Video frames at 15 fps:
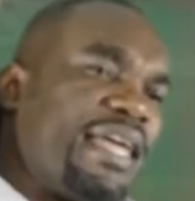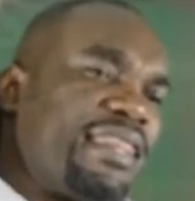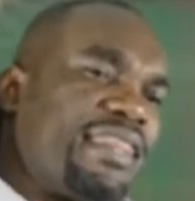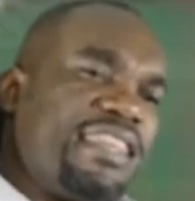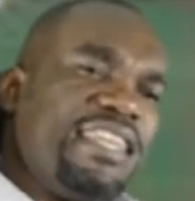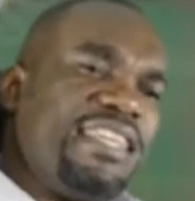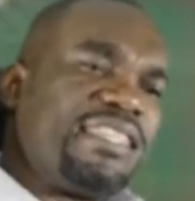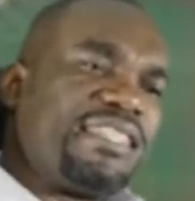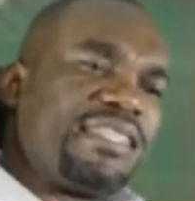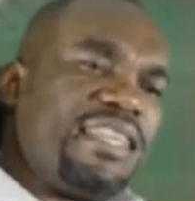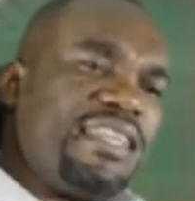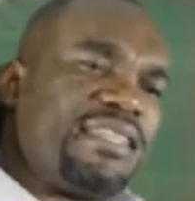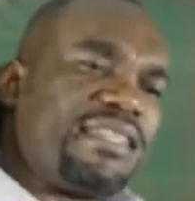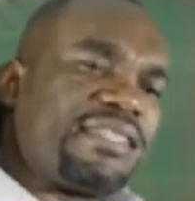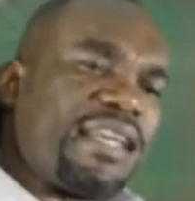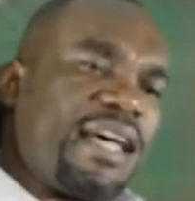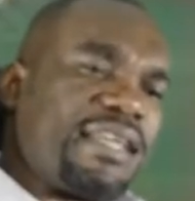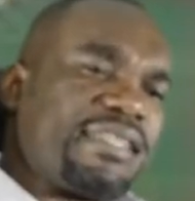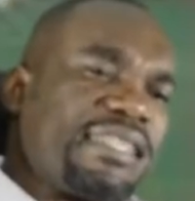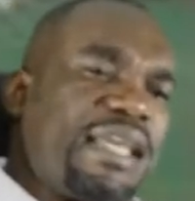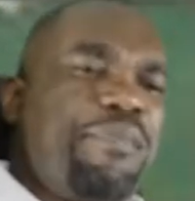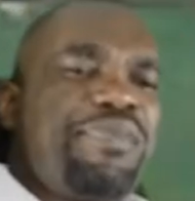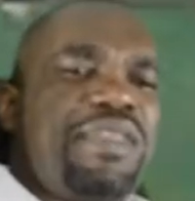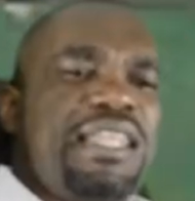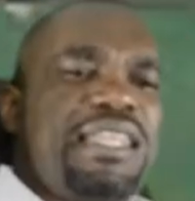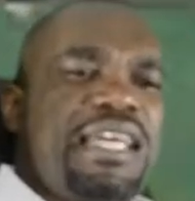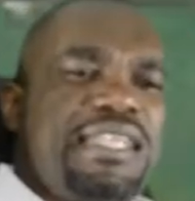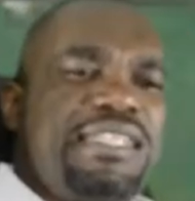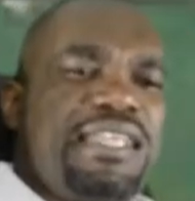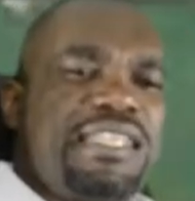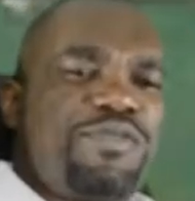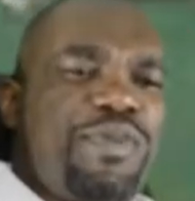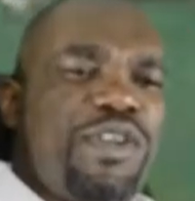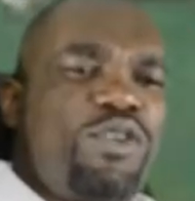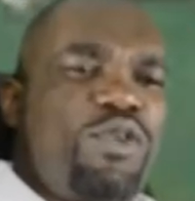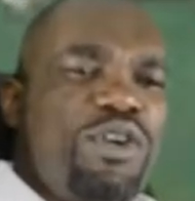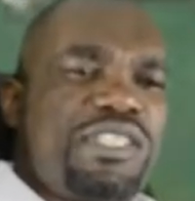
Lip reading: This is something that has been